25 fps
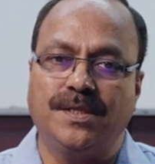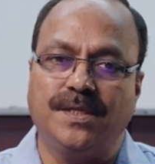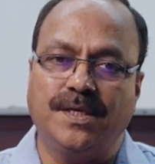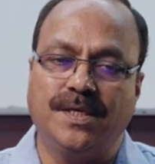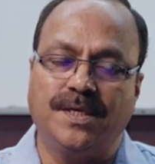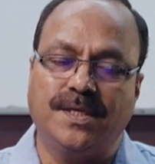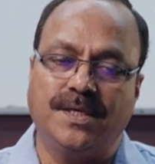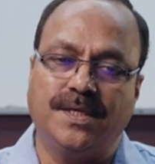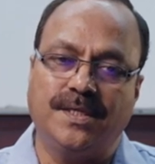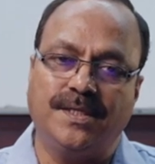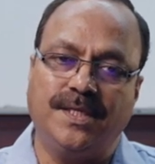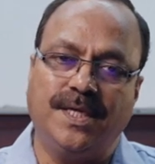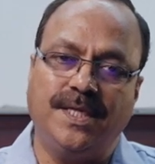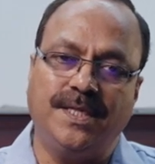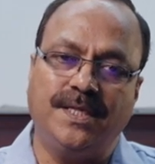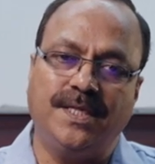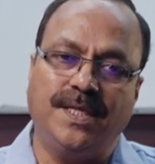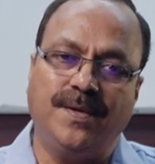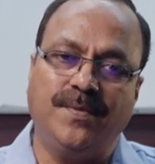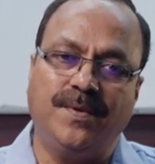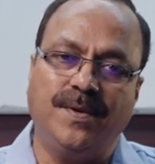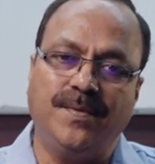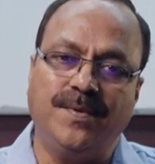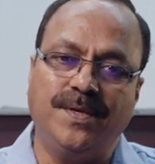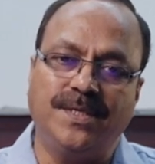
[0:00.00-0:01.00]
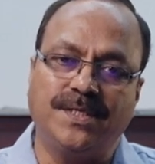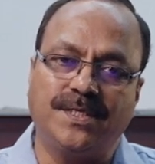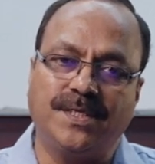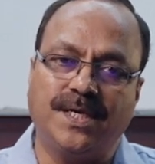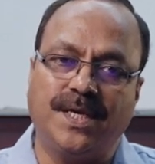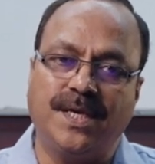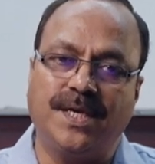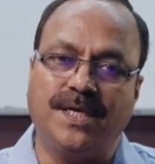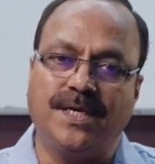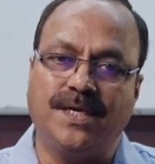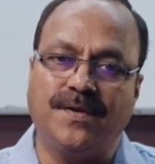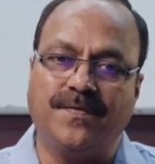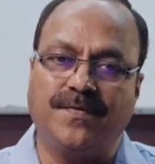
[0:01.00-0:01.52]
The, then they will be
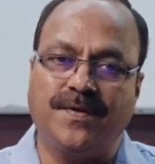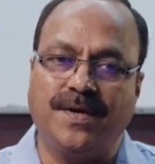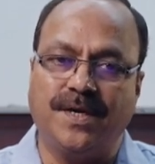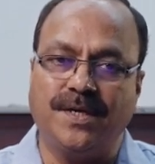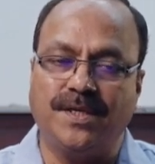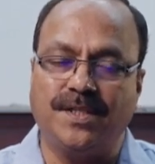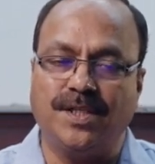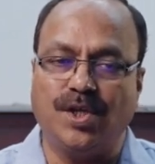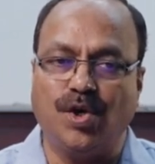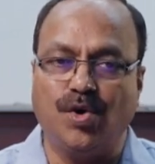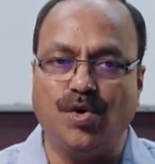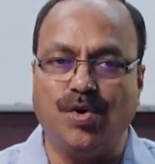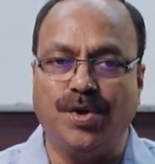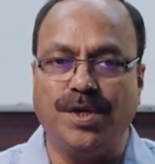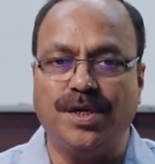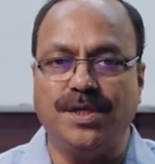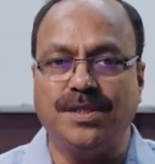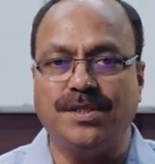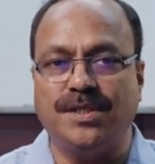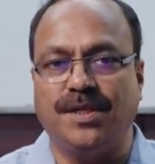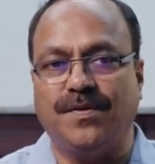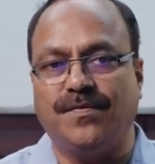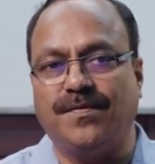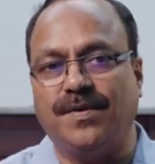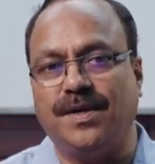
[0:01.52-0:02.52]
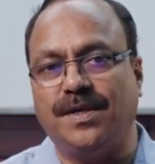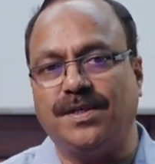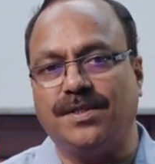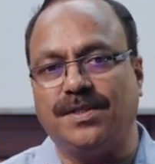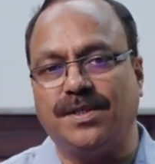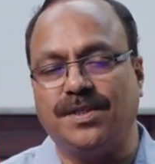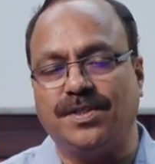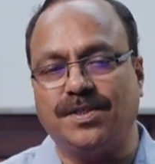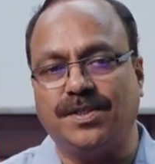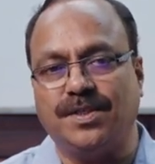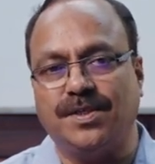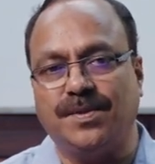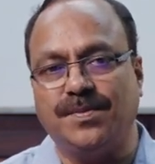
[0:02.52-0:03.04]
studying different theories, different
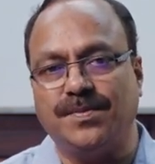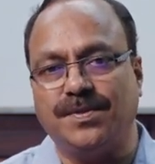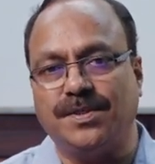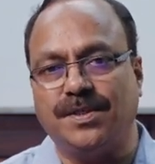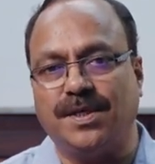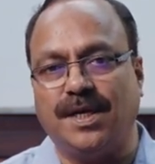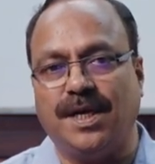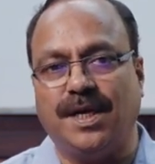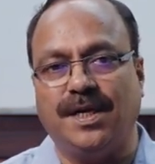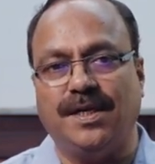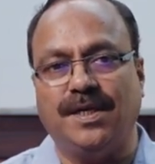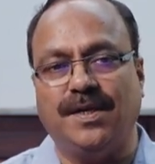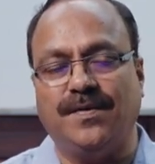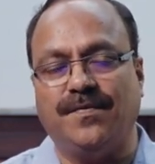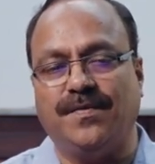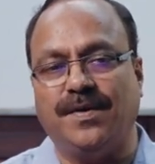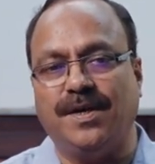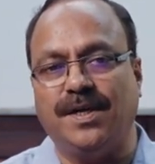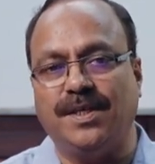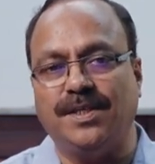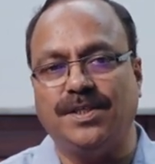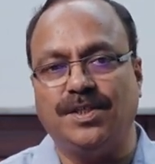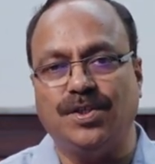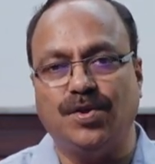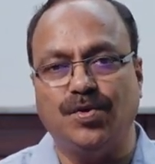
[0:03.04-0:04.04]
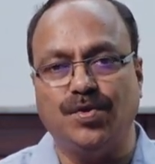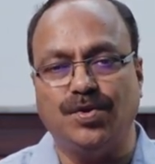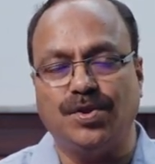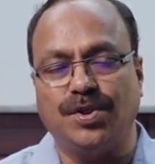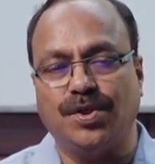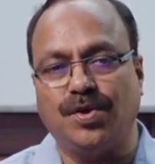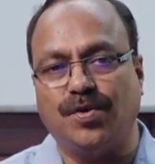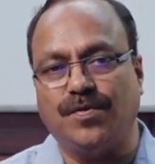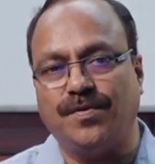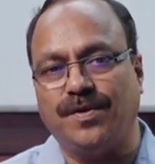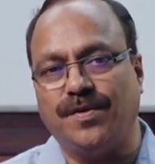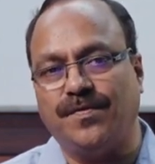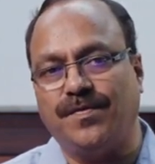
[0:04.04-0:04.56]
systems, and different
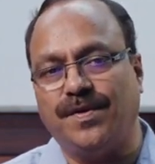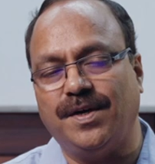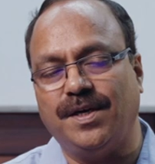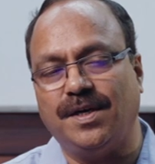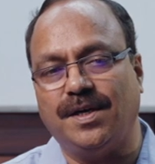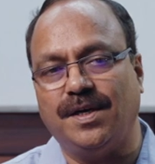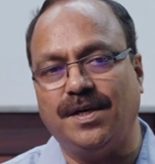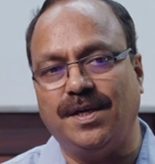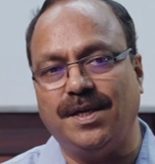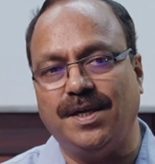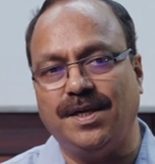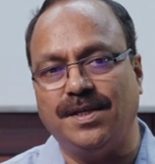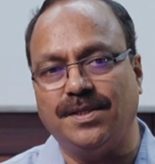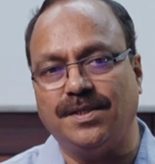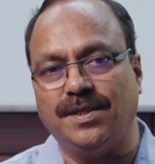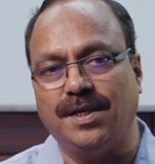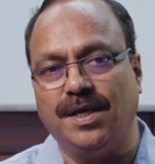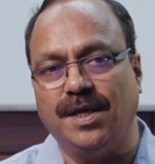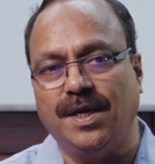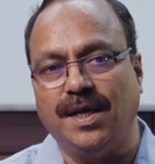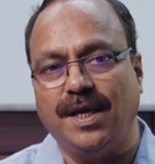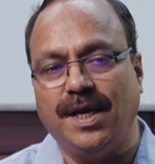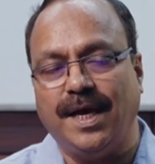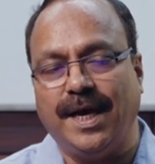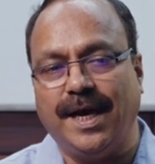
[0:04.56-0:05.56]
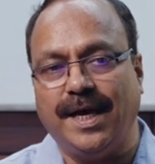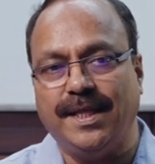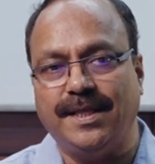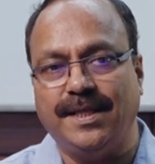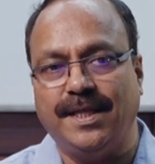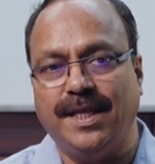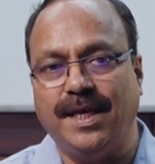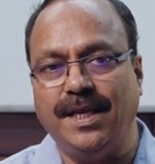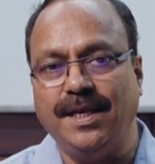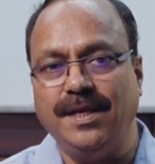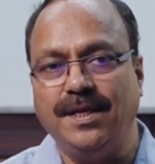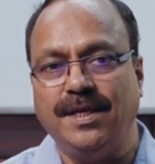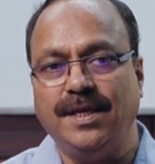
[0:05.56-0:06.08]
institutions of different countries, and
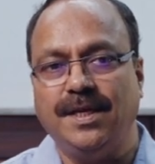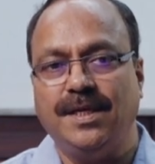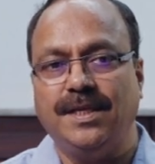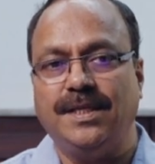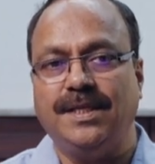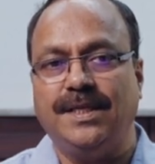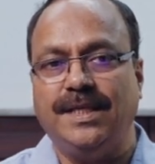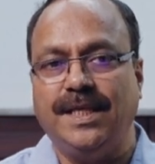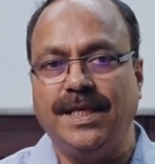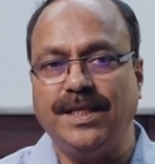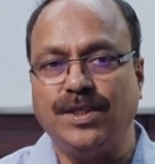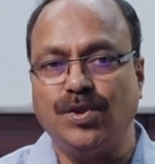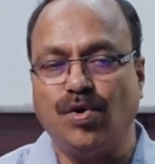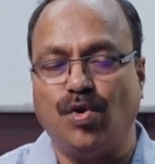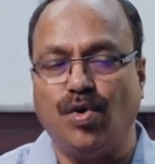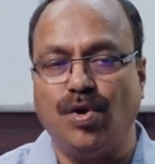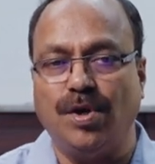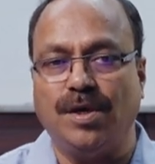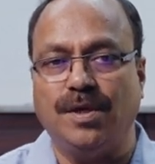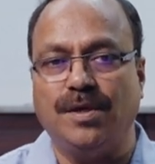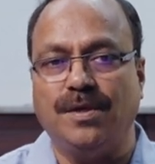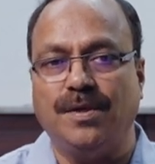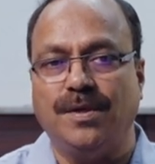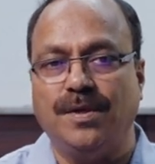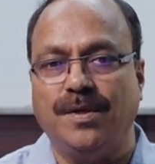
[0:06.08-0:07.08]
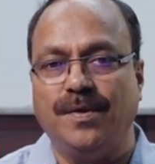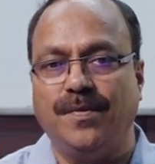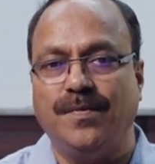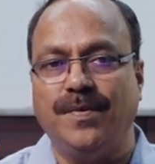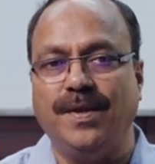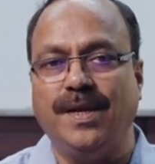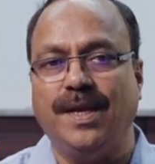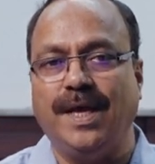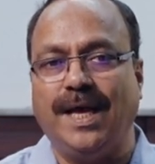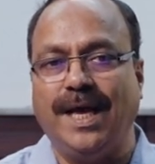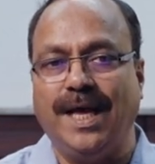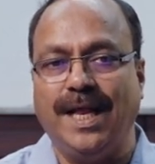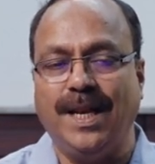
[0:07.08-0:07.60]
then these all
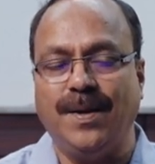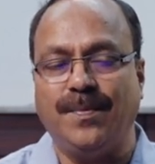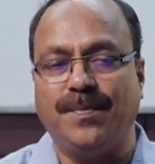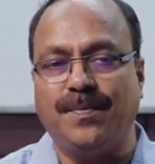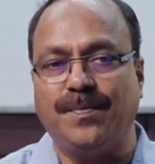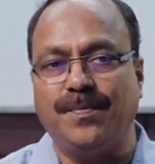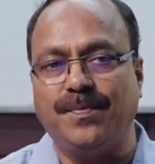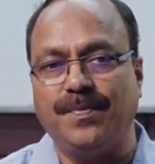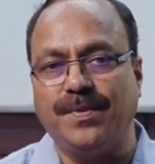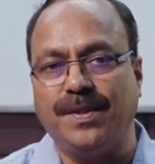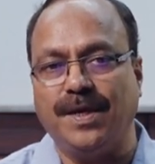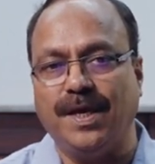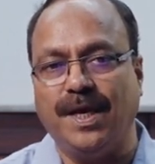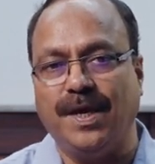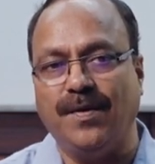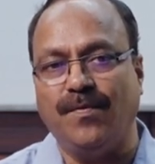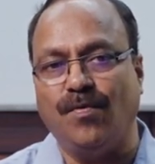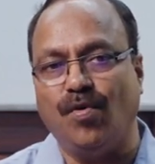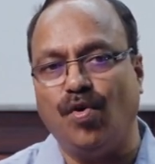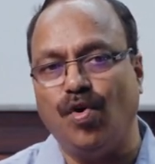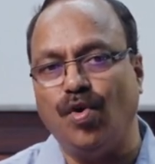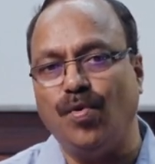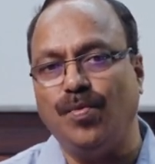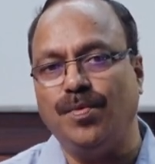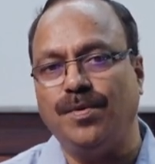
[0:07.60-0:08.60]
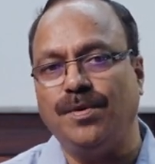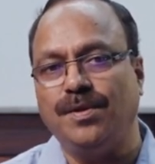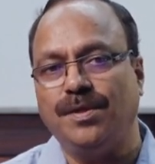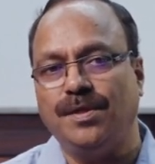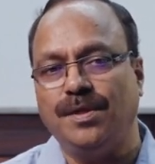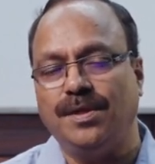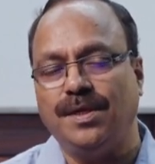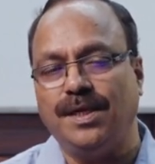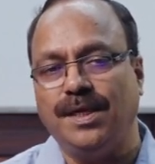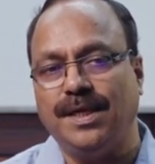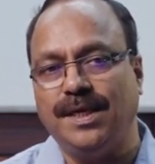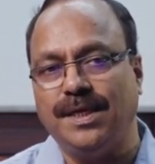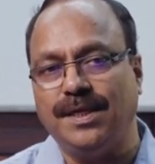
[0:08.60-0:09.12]
will help evolve
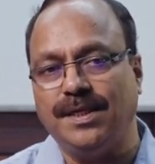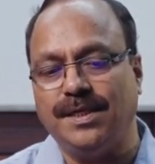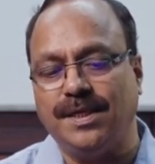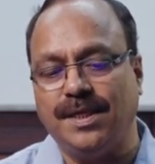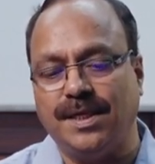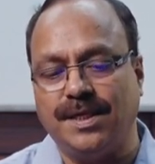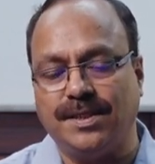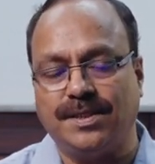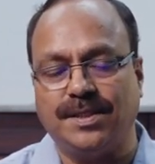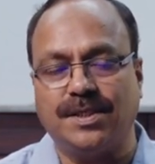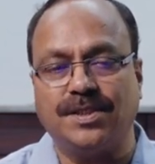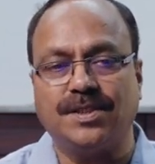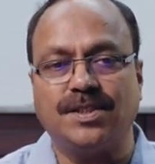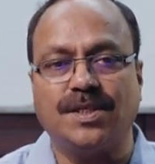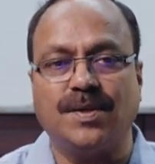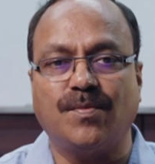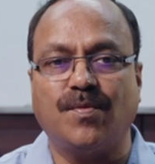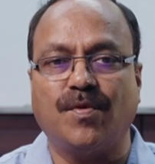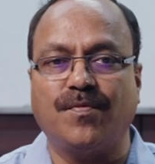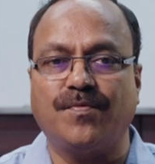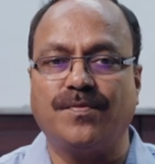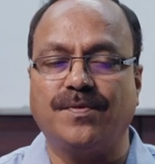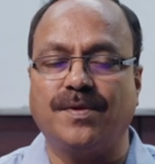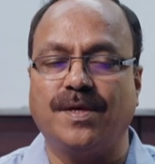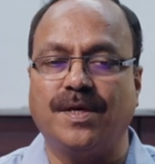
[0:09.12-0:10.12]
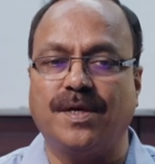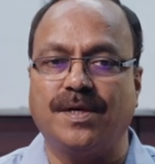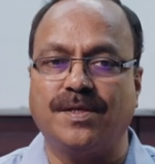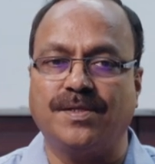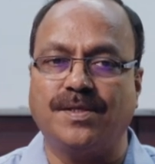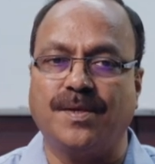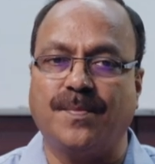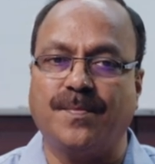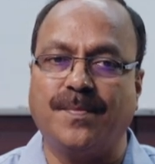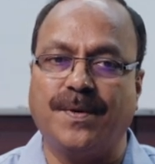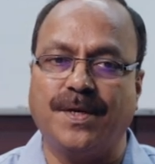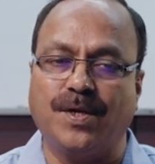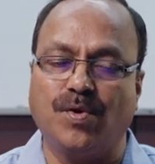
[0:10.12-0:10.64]
a system of uh,
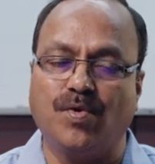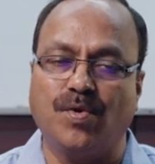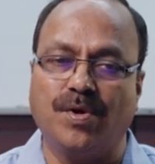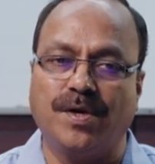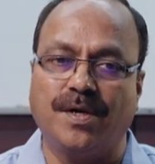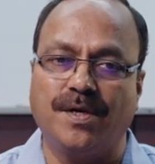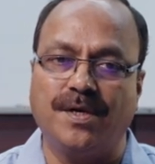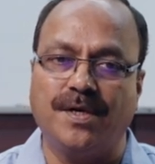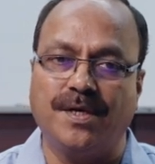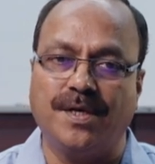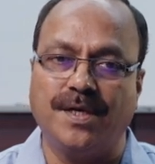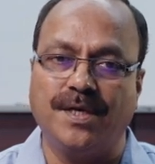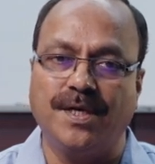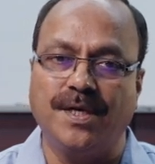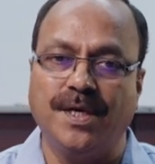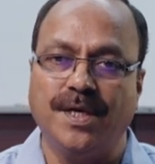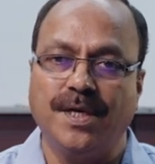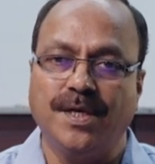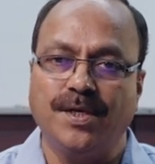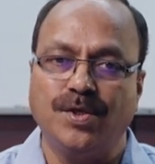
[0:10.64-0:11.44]
some particular country.